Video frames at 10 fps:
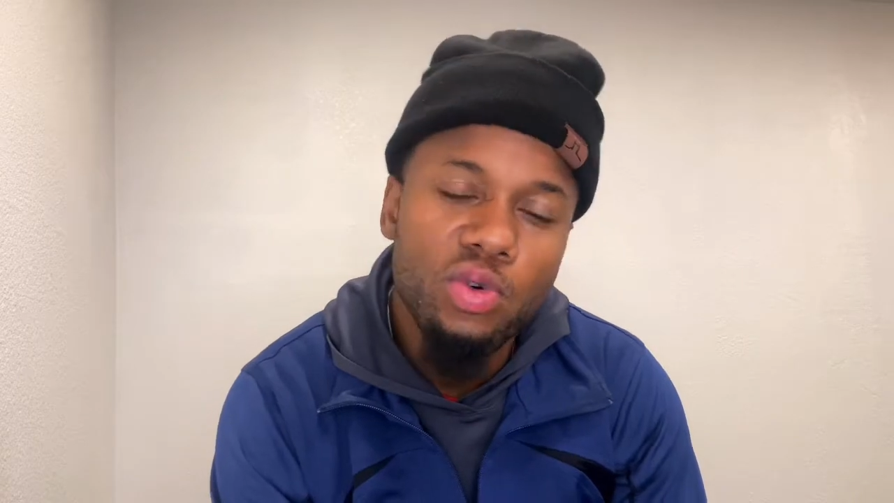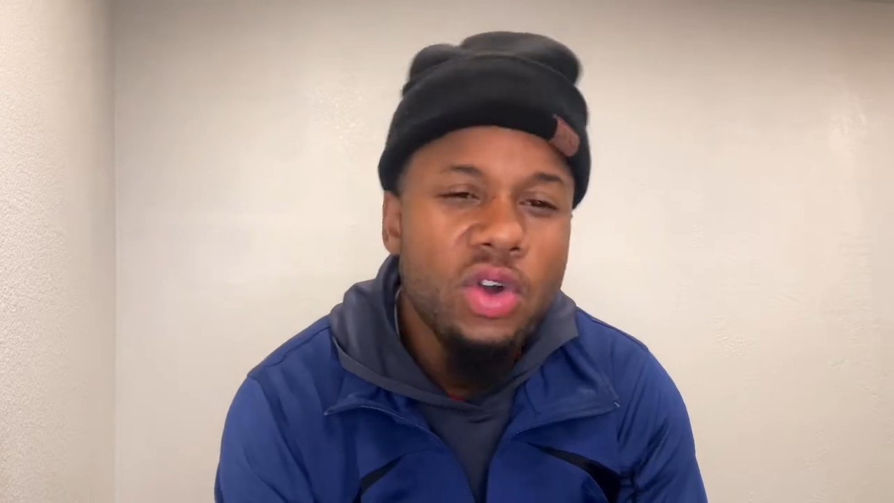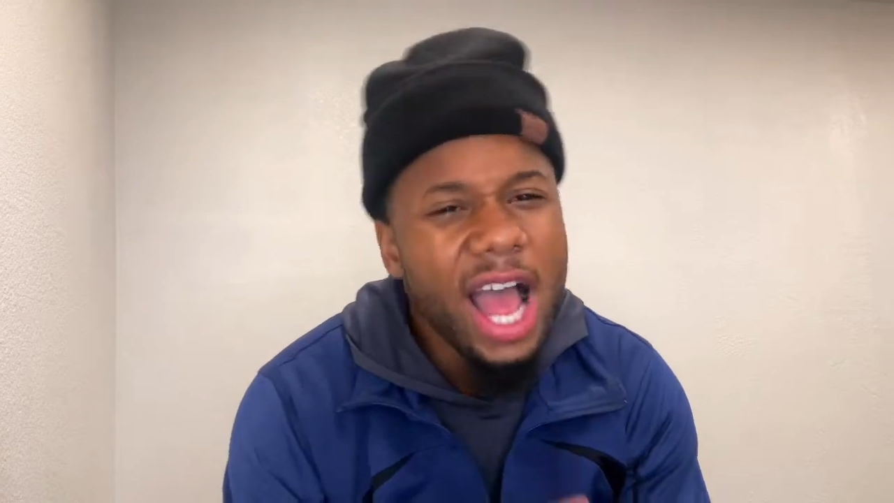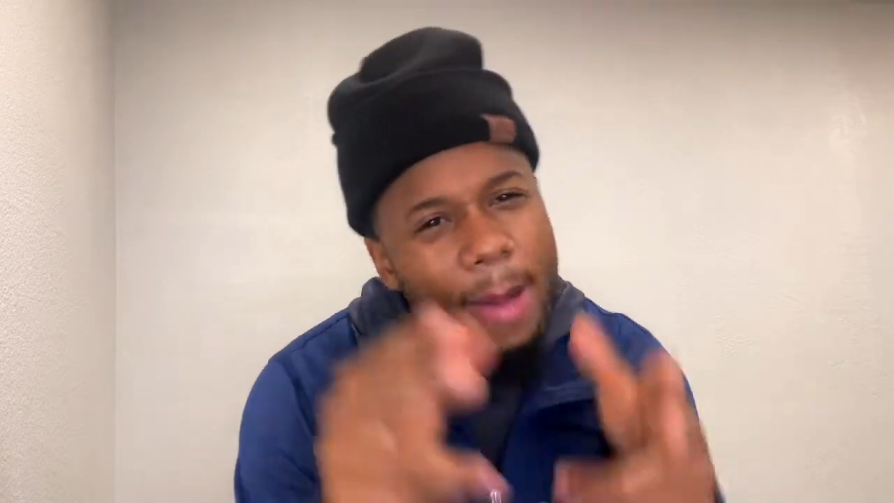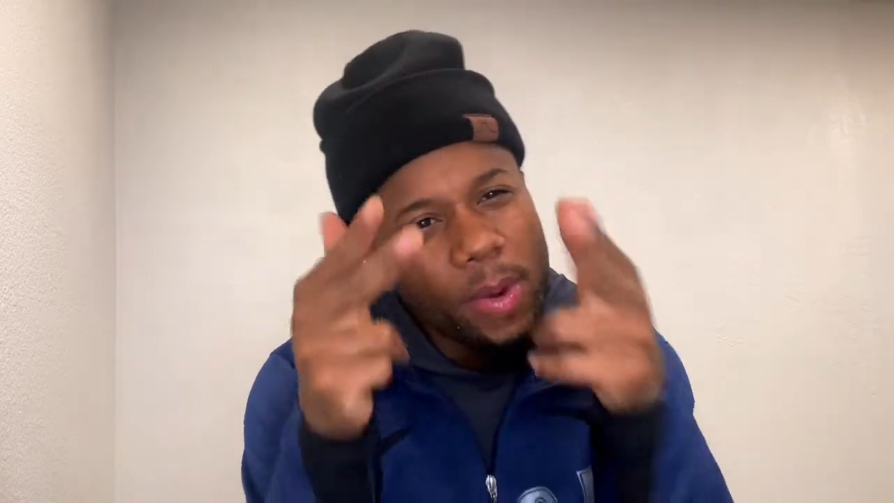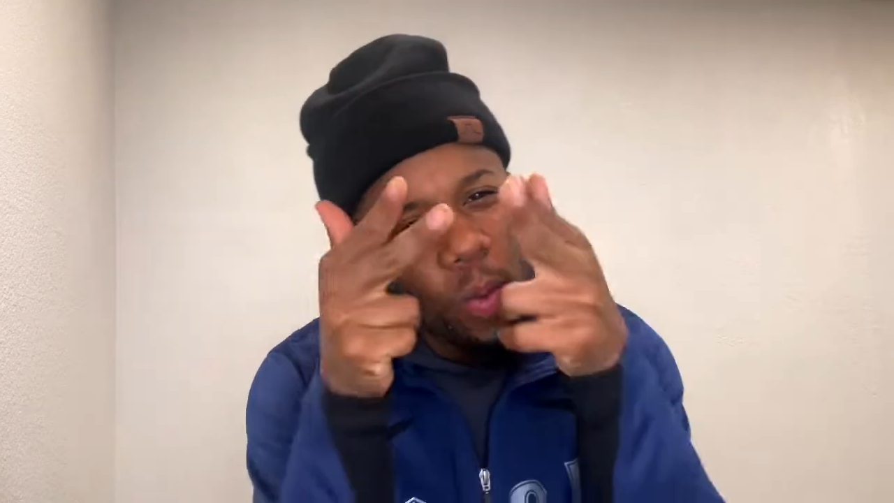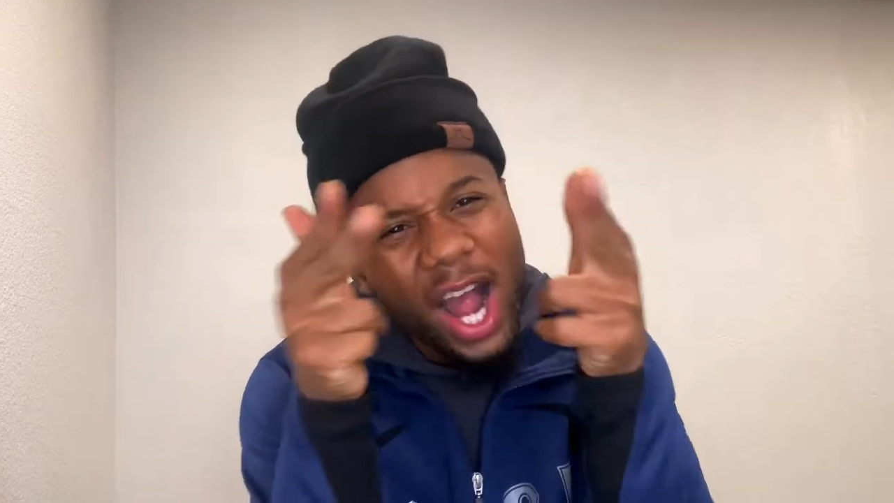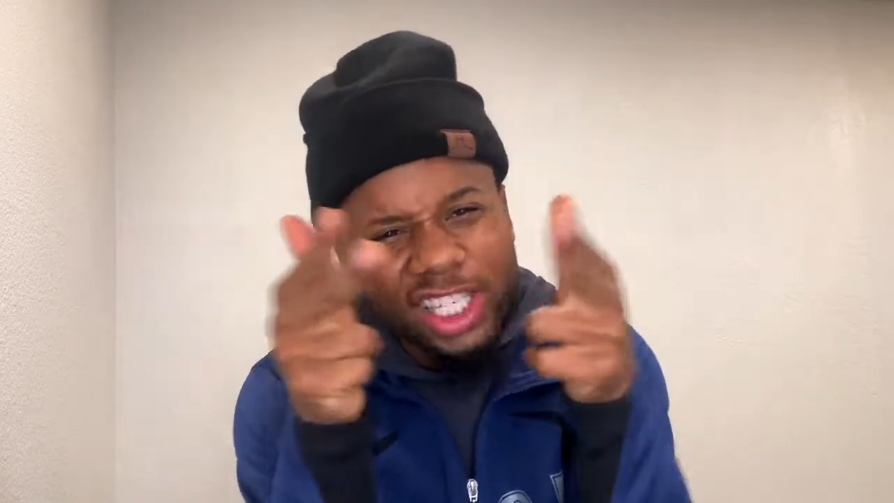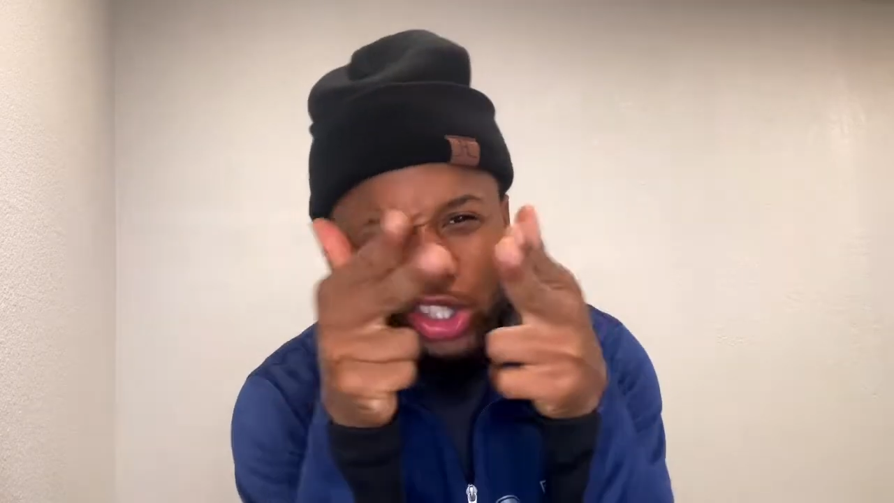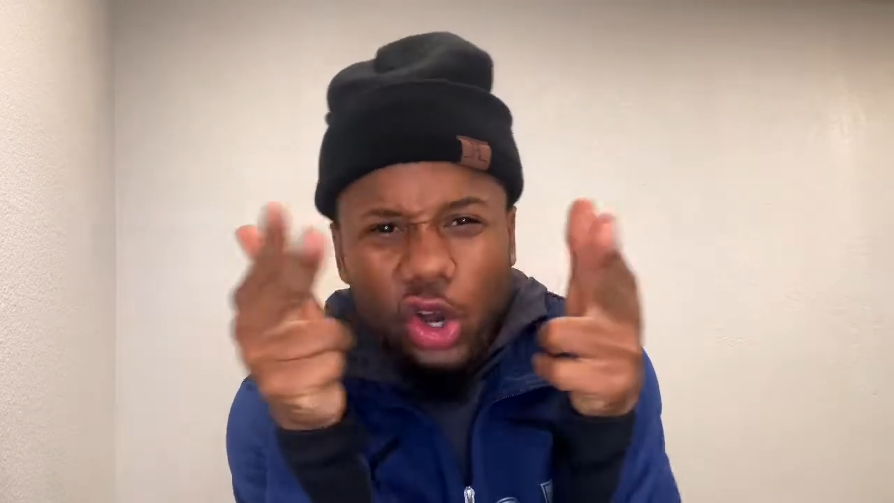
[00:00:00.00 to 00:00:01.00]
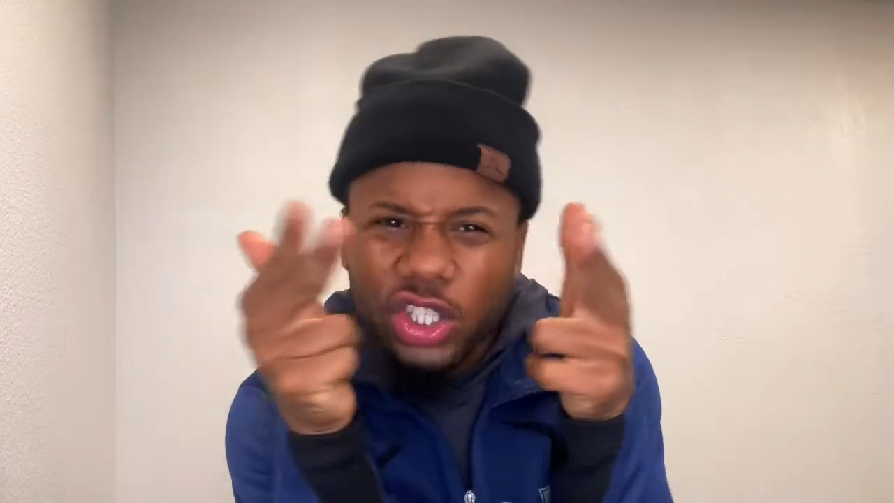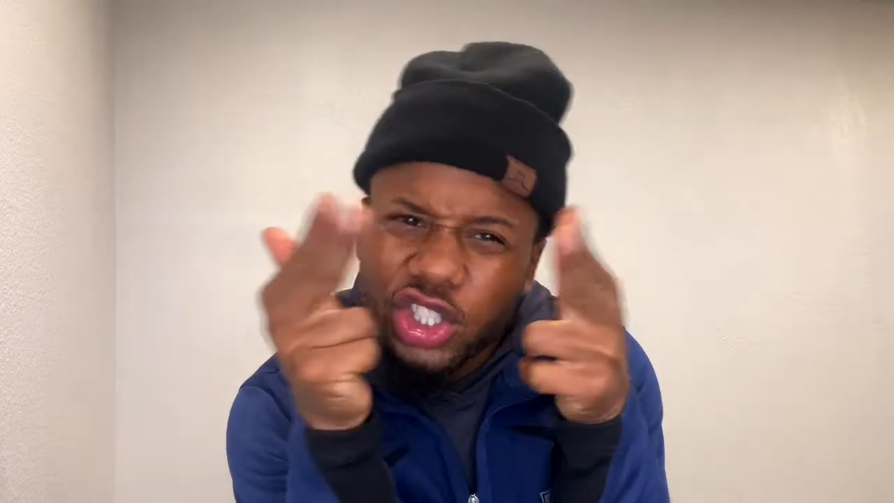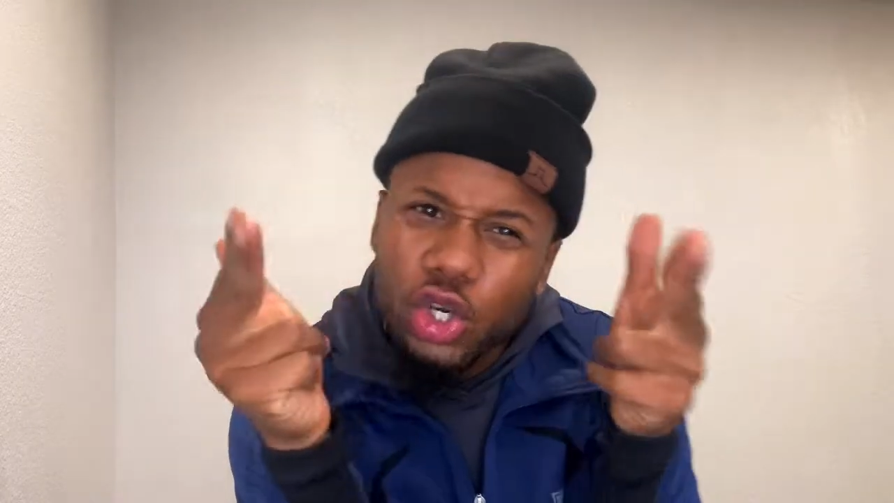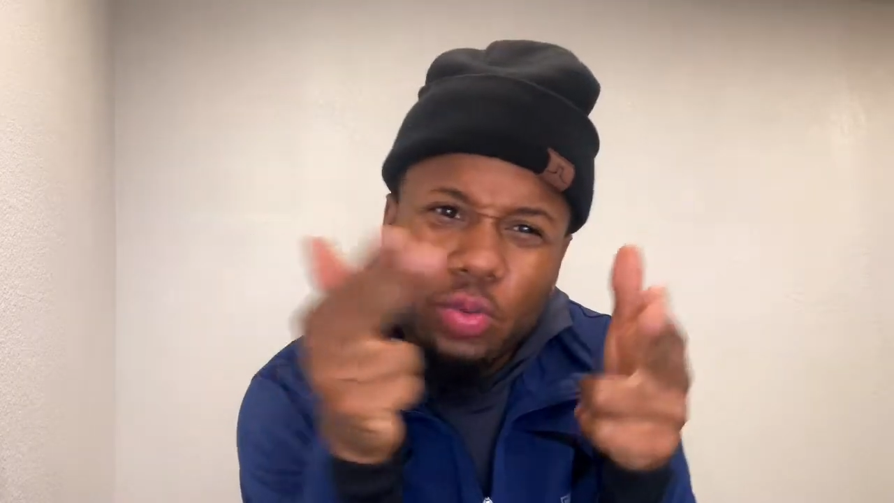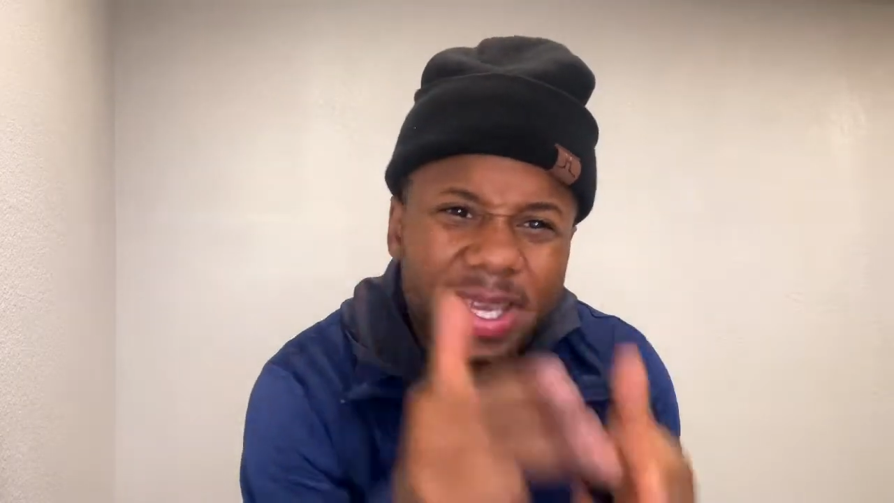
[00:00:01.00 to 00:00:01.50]
I'm going to watch y'all
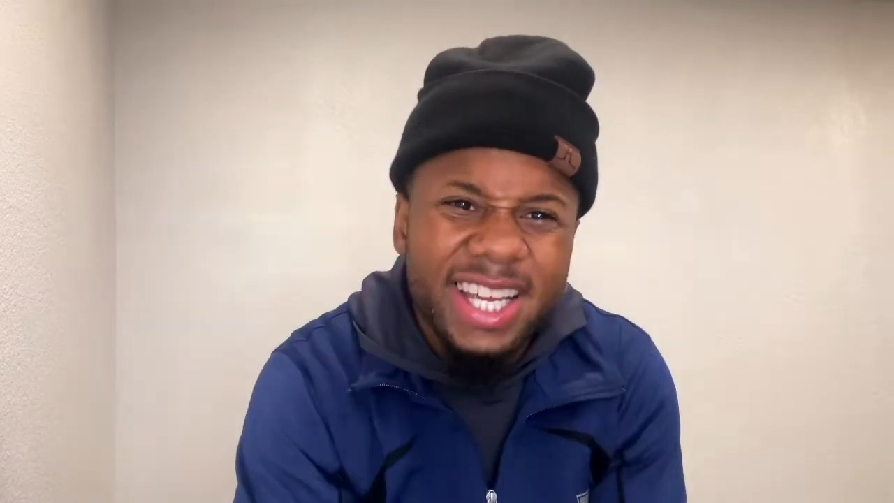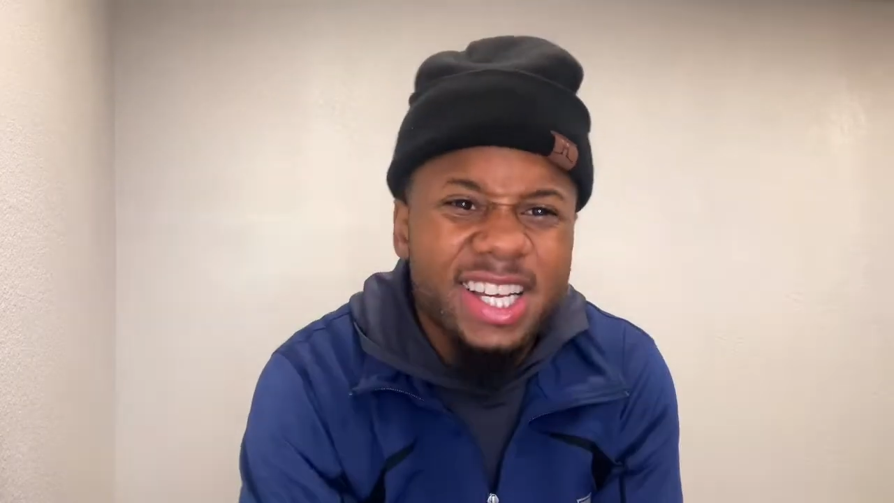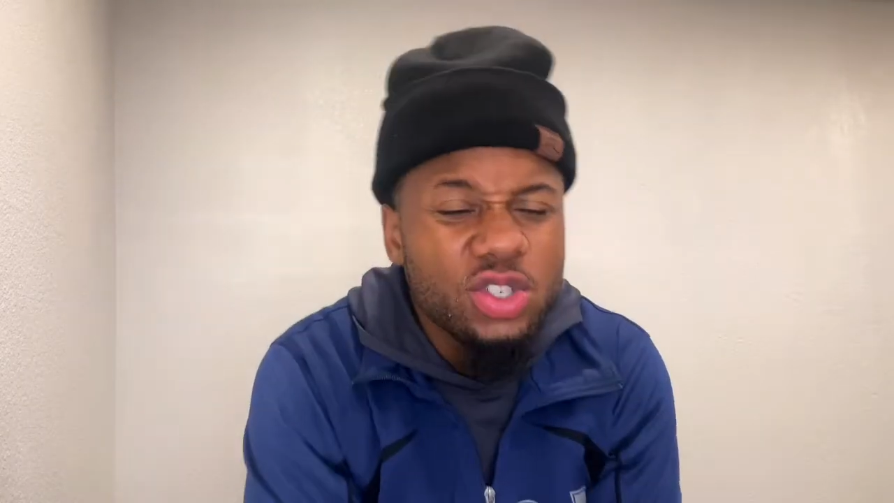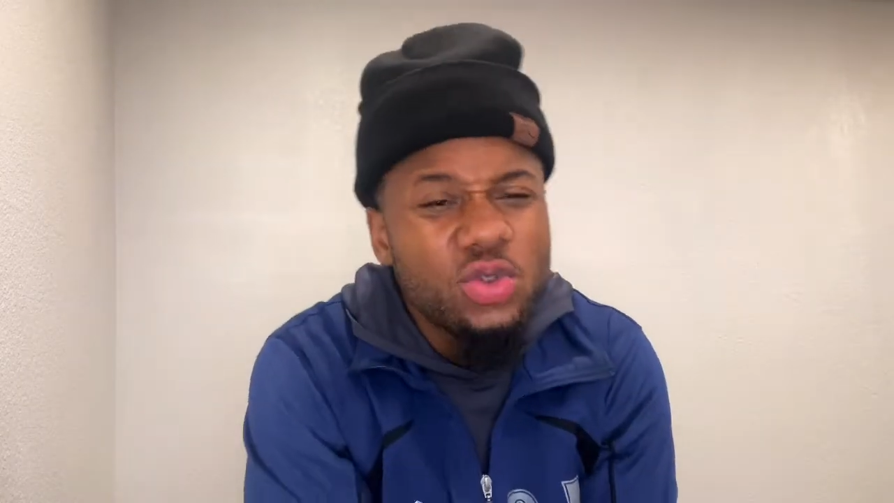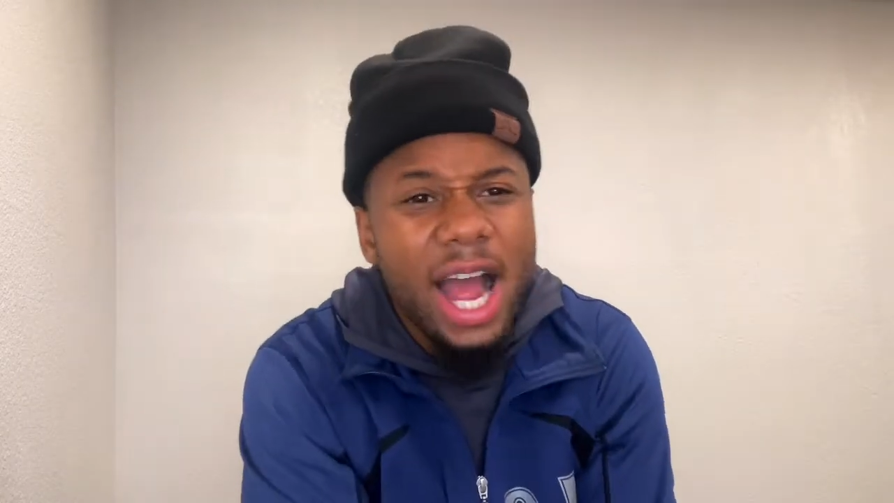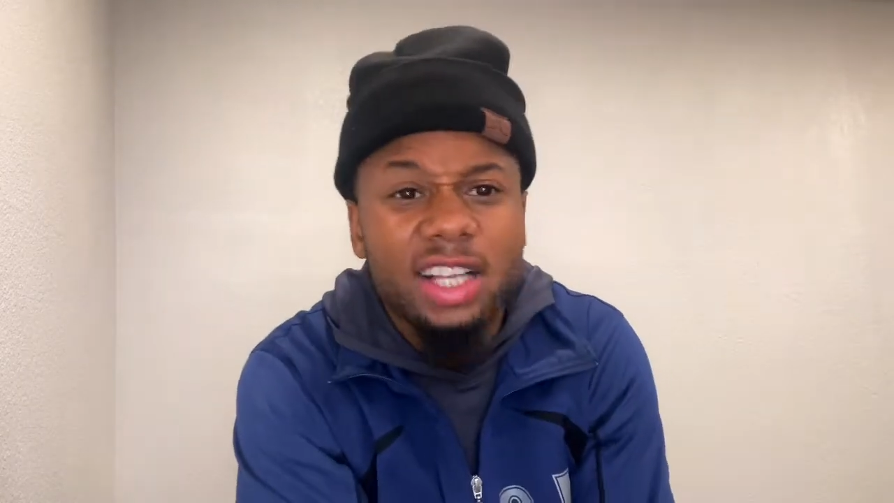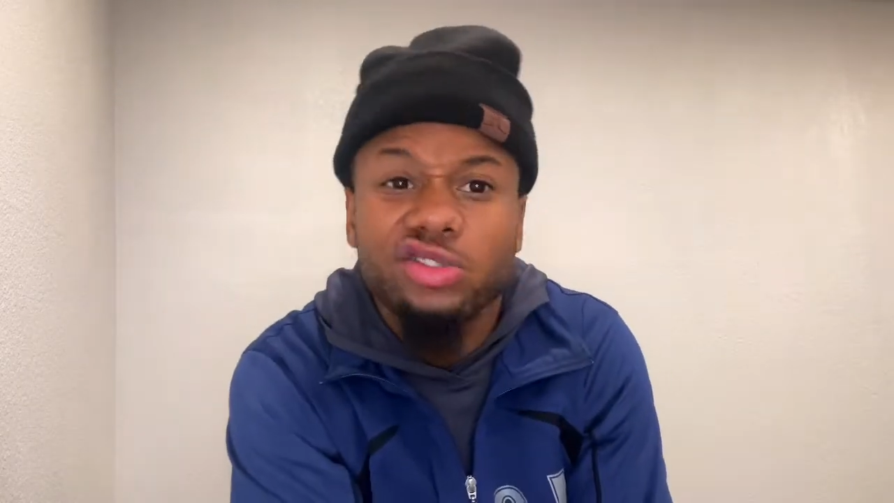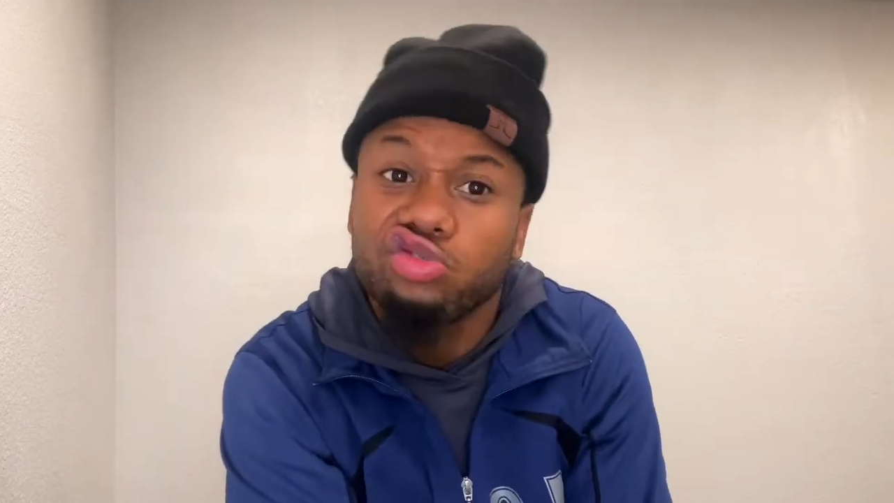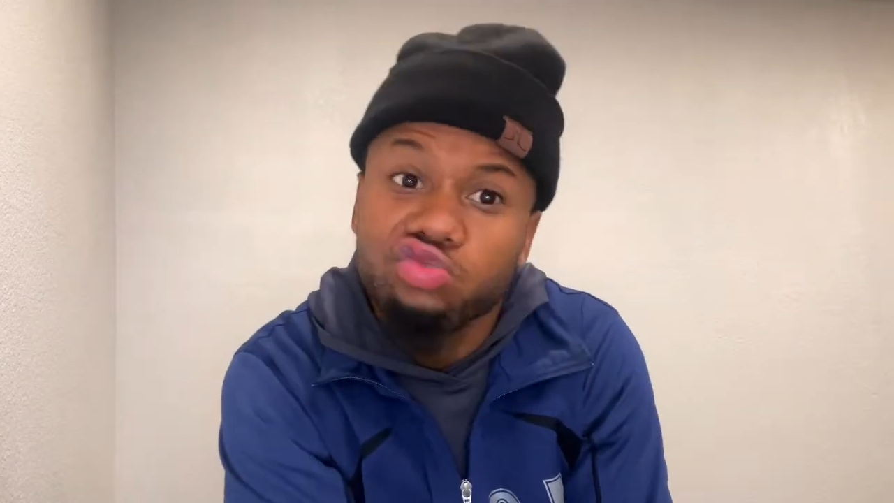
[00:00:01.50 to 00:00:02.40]
too, because you got,